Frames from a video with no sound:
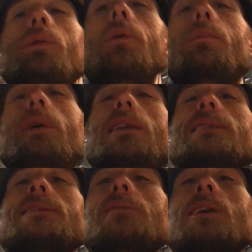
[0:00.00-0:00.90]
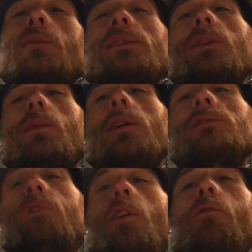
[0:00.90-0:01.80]
but at the same time, here's how we
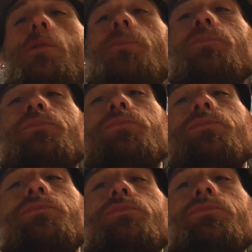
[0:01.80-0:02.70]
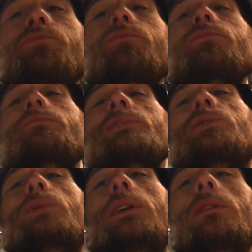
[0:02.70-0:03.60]
also felt for you.
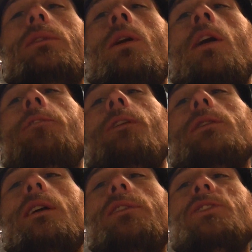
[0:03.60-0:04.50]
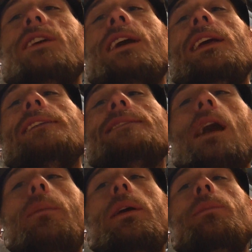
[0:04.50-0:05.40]
Do you even know how fucked off this shit kind of is
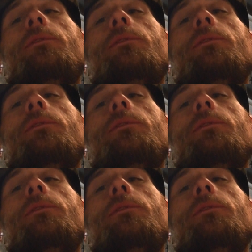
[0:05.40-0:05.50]
not making me